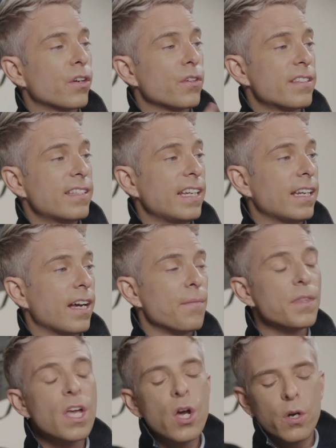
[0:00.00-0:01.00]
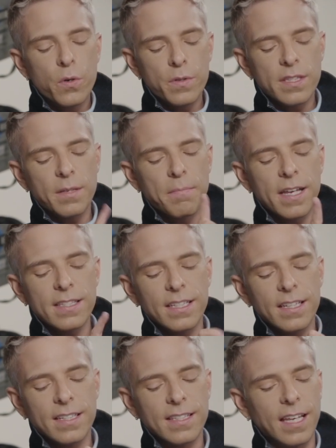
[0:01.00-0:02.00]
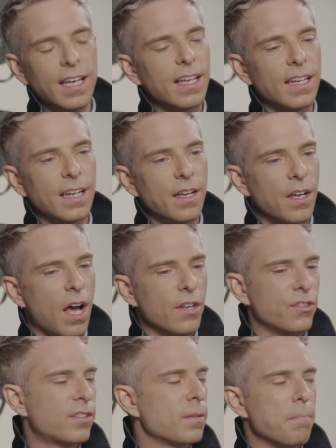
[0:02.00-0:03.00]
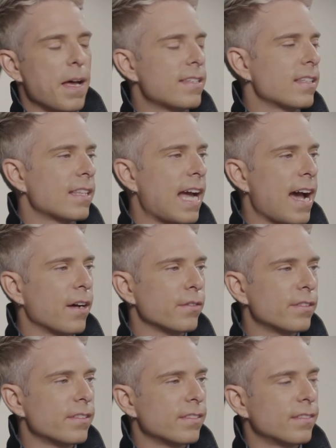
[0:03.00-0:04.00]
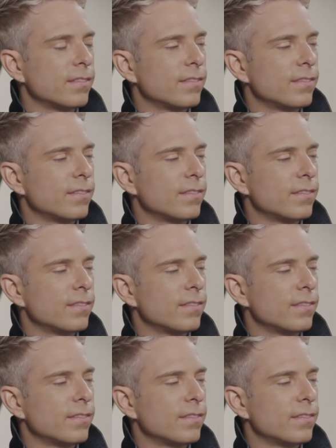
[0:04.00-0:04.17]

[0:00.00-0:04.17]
Christina. Who's the messiest in just a mess at the house?